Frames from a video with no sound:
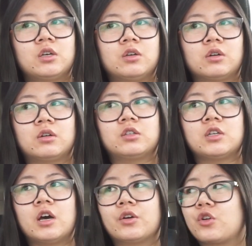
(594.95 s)
your
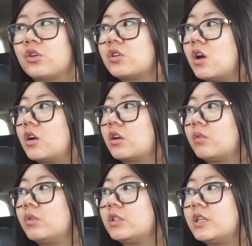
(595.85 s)
son or your
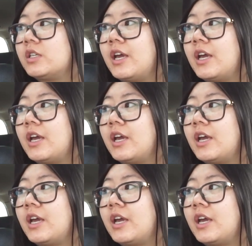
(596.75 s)
daughter was this